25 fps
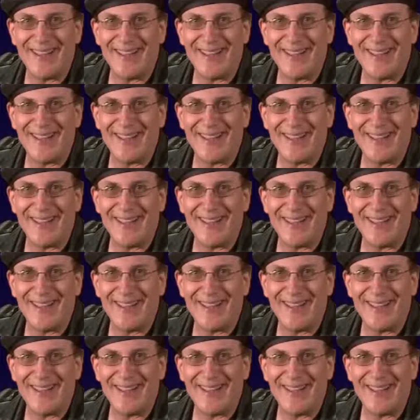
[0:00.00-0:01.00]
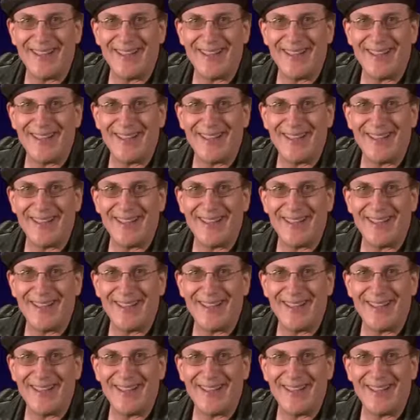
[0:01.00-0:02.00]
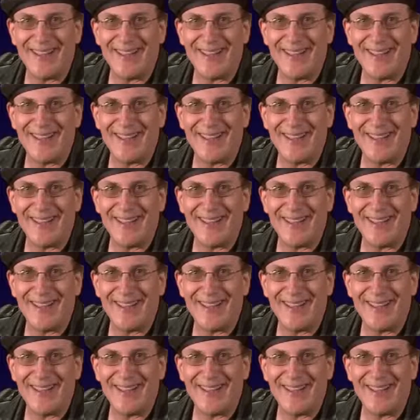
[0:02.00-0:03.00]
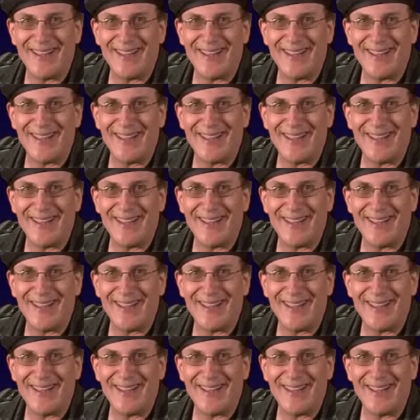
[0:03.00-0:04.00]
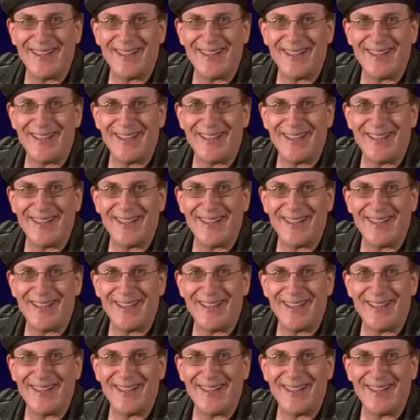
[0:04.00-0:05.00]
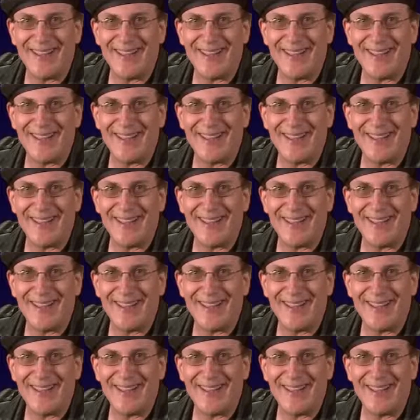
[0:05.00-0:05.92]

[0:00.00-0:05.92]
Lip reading: (no lip movement)